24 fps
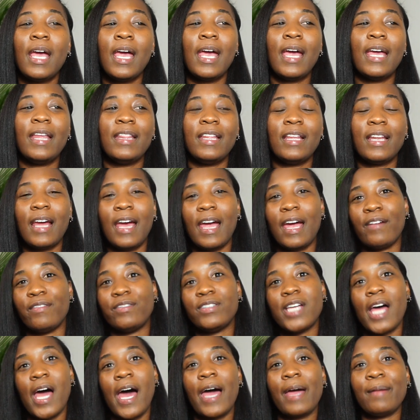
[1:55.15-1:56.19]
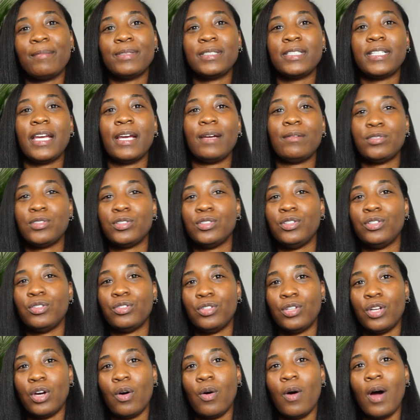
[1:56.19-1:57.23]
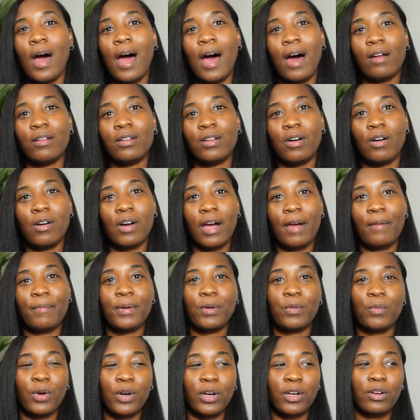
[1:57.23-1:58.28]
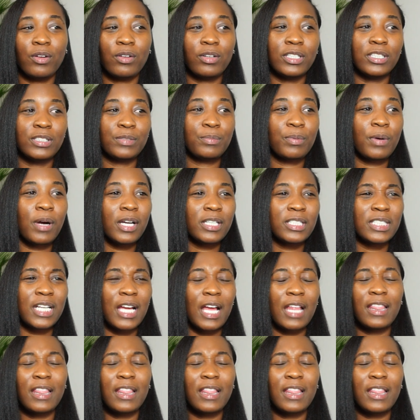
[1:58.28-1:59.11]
and then I have timestamps so you'll know how long I've been working on this project.